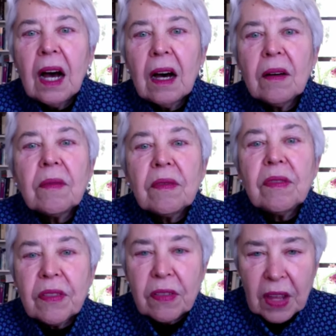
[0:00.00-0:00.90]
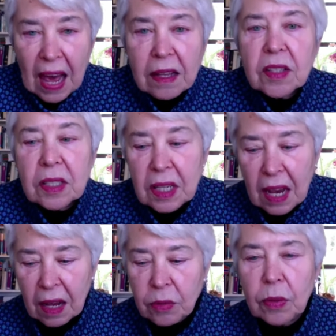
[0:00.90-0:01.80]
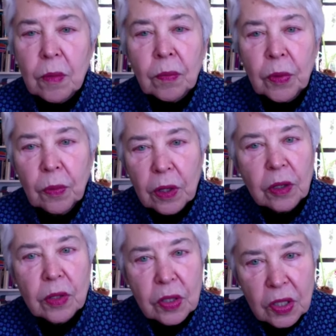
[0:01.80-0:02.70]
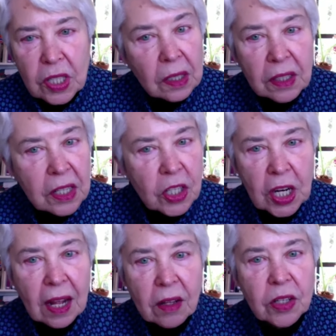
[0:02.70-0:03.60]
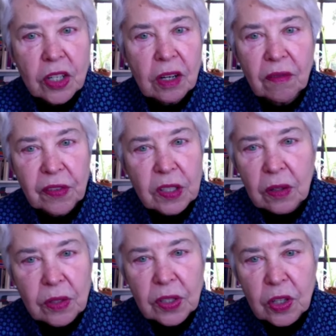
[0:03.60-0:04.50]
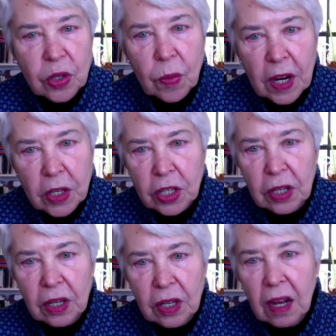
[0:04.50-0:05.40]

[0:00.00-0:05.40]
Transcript: Uh, that said, we're still in a challenging fiscal situation.